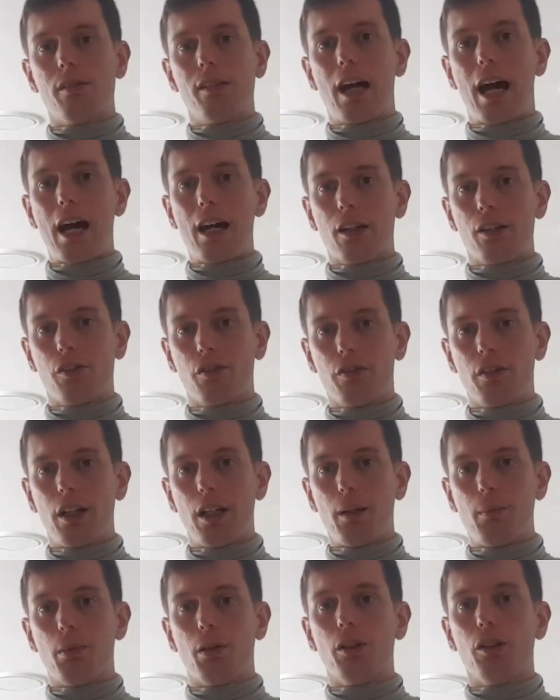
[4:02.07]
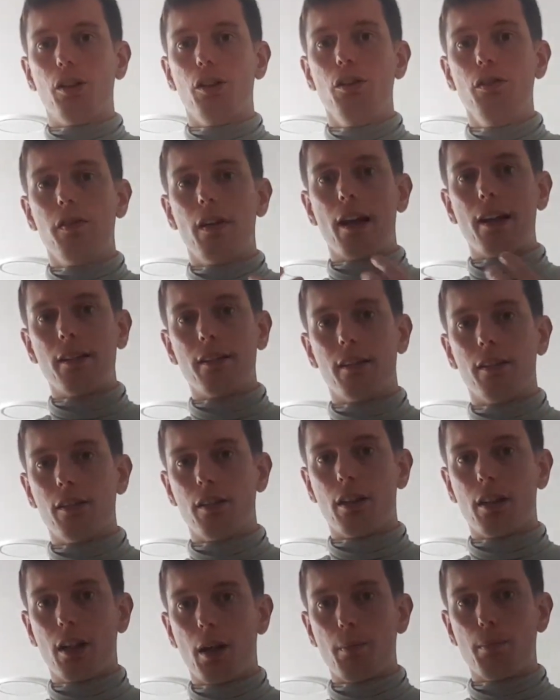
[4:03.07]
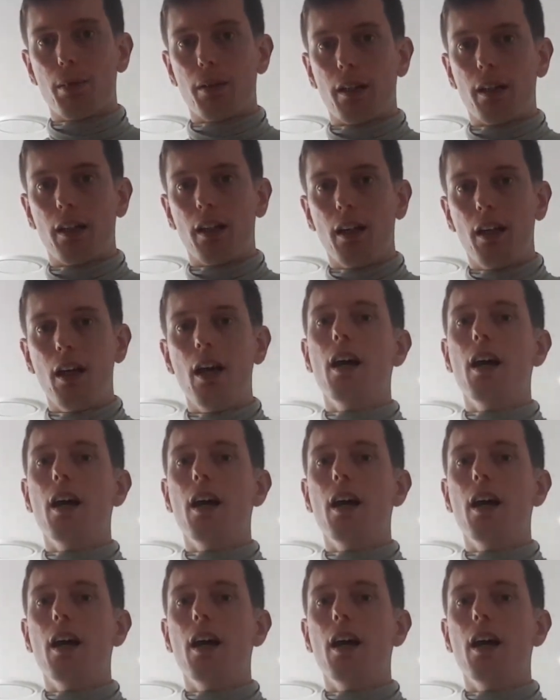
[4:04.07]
tax-free because you've lent it to the company.